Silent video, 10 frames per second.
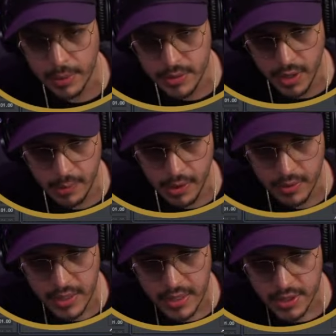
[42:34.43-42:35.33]
talking
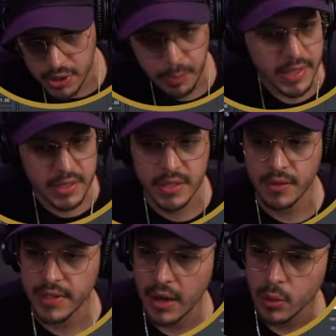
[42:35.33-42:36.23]
about. Just pitching
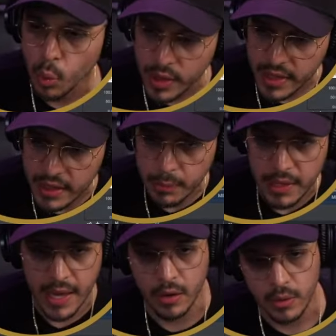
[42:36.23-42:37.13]
stuff down within the
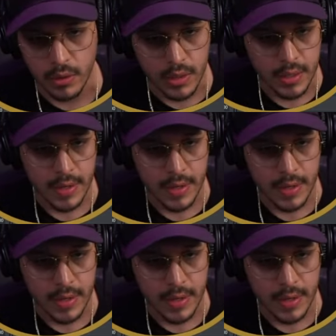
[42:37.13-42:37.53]
piano roll.